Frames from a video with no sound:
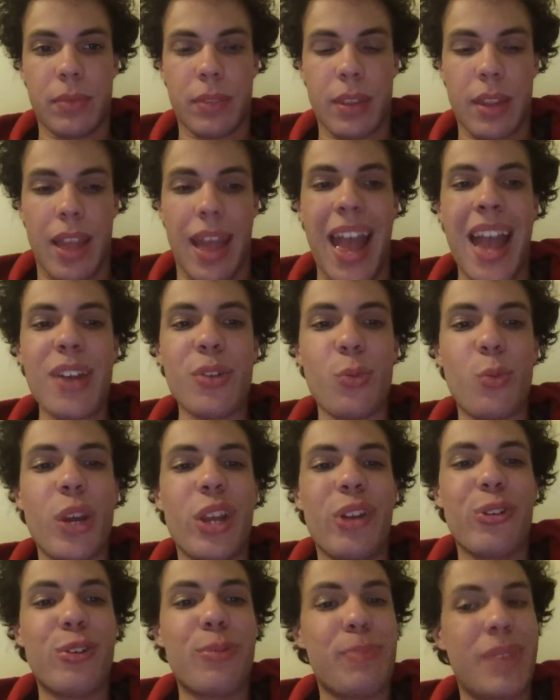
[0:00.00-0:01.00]
At
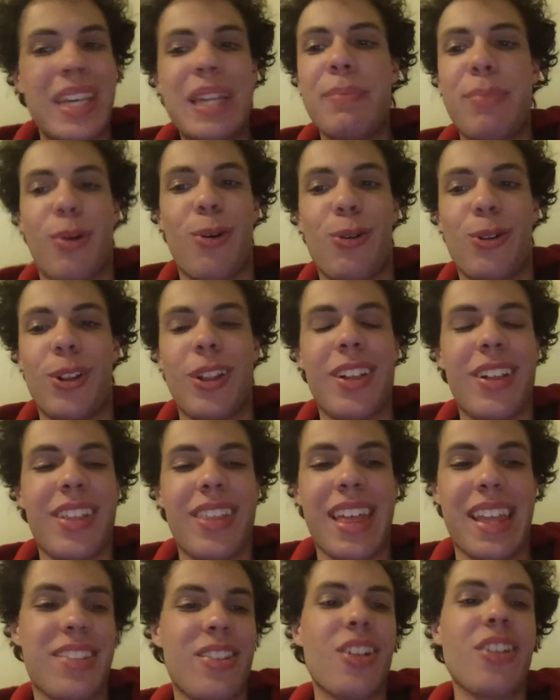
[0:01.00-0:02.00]
Weird Peephole.
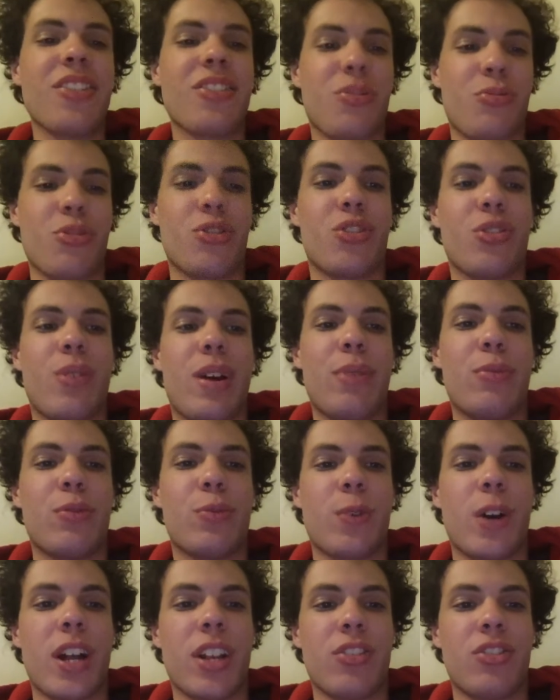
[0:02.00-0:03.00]
That's also a show I
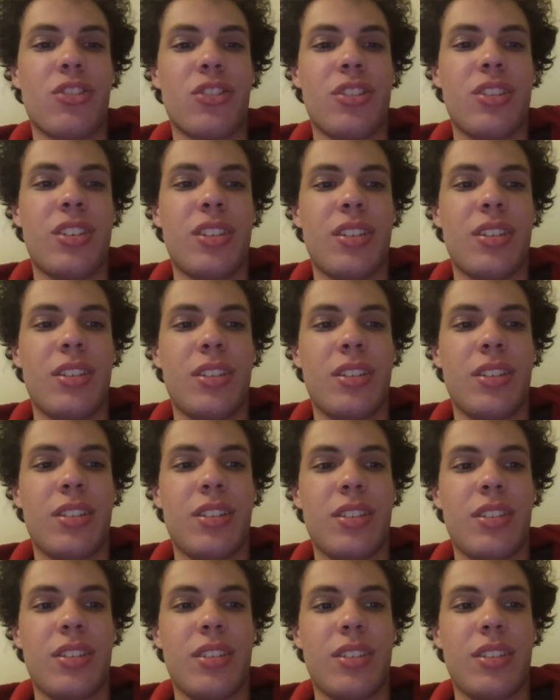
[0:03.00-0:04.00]
would watch.
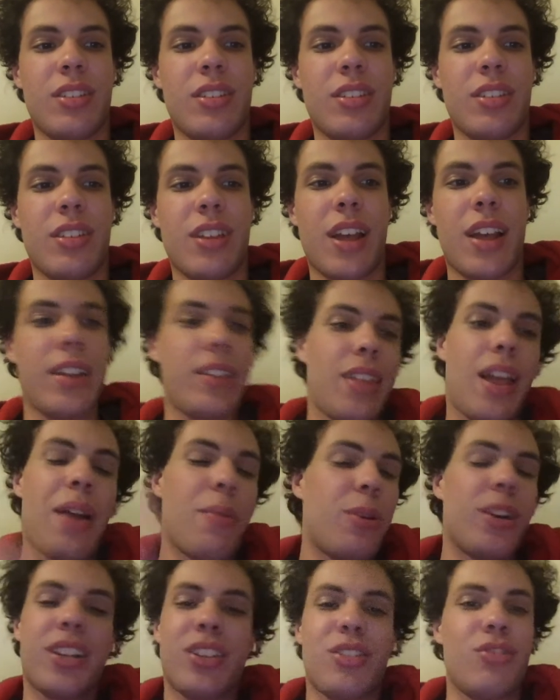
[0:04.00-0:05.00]
I
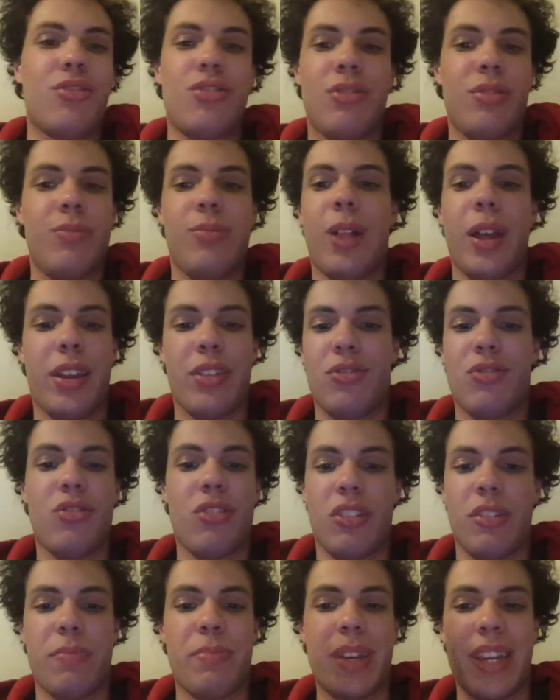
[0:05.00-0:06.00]
wanted to like
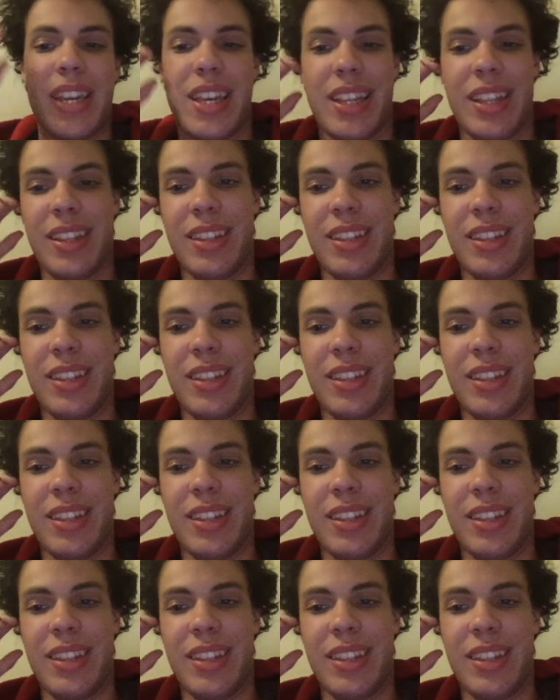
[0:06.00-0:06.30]
just be